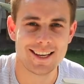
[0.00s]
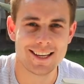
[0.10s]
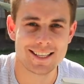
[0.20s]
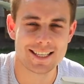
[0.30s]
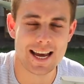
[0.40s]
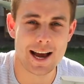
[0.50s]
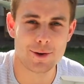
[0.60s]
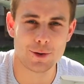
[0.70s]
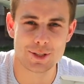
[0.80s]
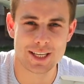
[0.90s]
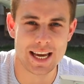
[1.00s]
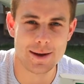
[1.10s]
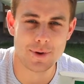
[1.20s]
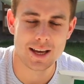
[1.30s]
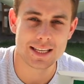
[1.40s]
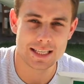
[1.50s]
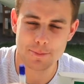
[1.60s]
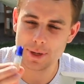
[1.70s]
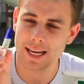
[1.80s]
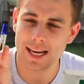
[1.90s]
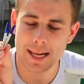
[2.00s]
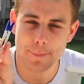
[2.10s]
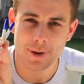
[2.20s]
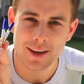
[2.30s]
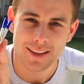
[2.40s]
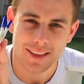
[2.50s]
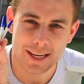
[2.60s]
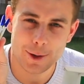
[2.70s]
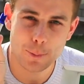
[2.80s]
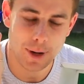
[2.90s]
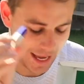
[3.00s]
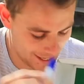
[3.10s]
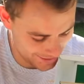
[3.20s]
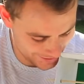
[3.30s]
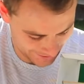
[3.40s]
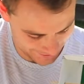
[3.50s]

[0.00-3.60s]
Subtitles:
To set out your team, simply clip the little players